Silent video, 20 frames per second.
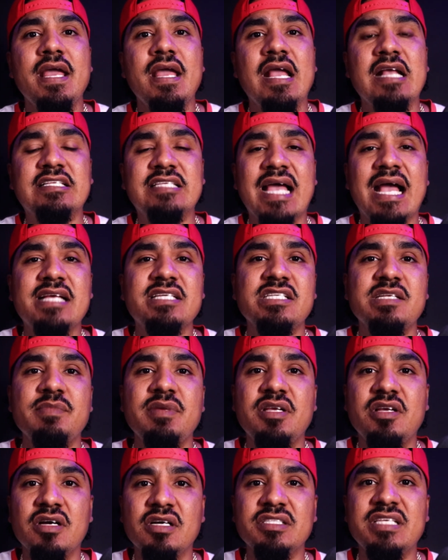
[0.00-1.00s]
It's actually
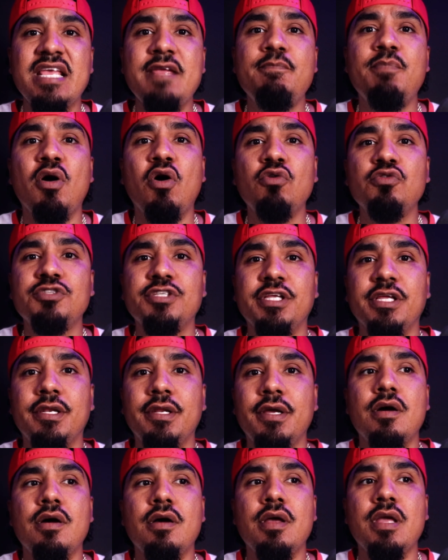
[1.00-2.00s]
because he posted
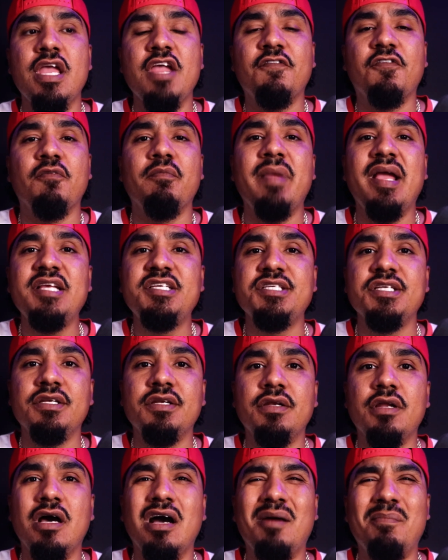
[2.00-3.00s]

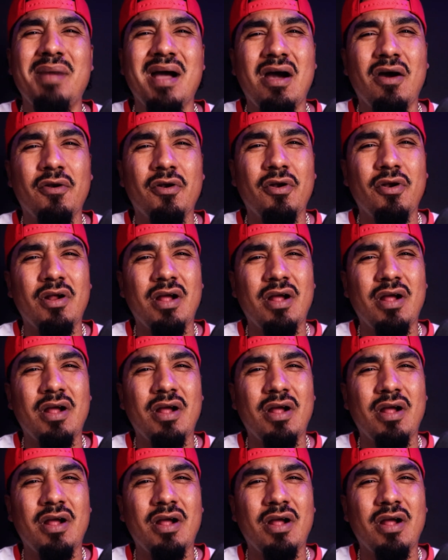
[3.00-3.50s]
information about,